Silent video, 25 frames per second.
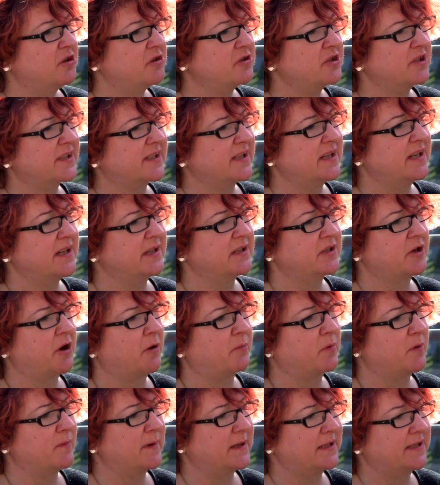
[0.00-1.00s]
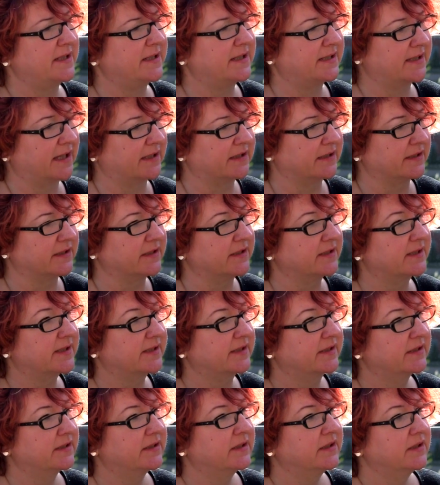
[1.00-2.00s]
not just in interoperability
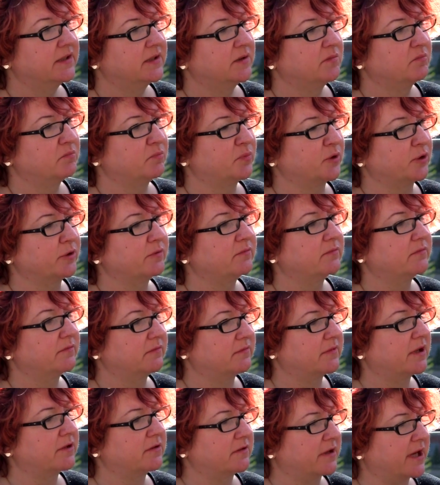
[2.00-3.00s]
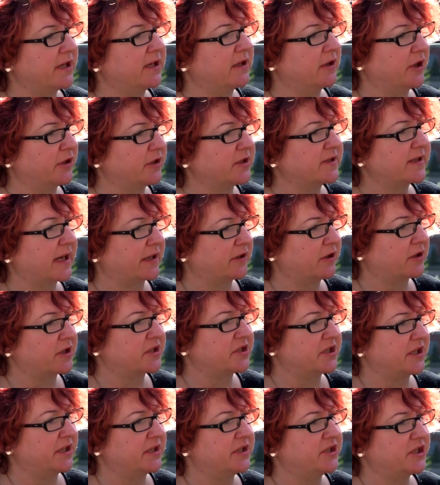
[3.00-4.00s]
standards, but in learner
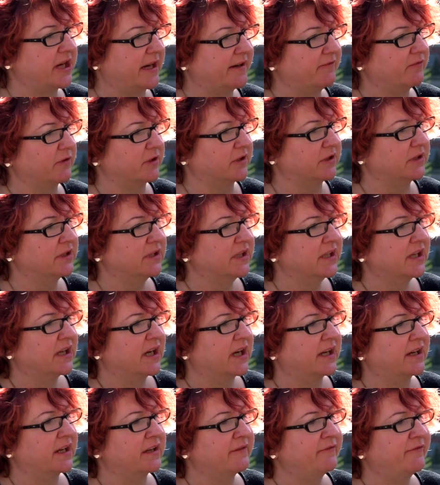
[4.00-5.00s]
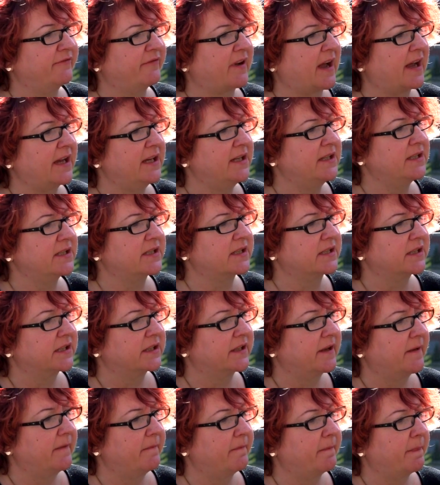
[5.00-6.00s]
technology in general. And I find
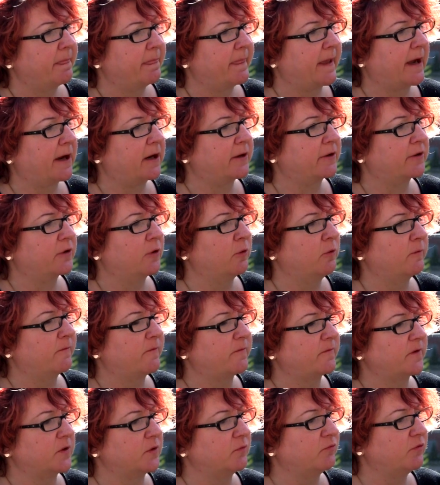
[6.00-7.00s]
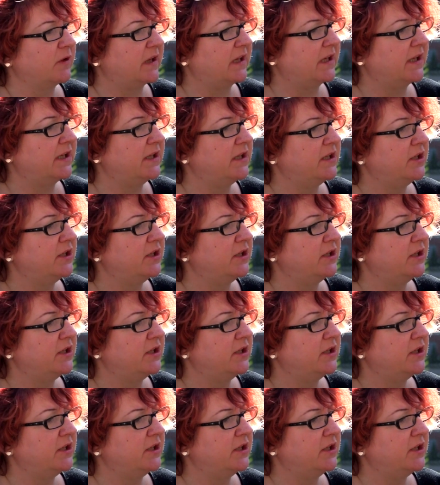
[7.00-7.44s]
that overview really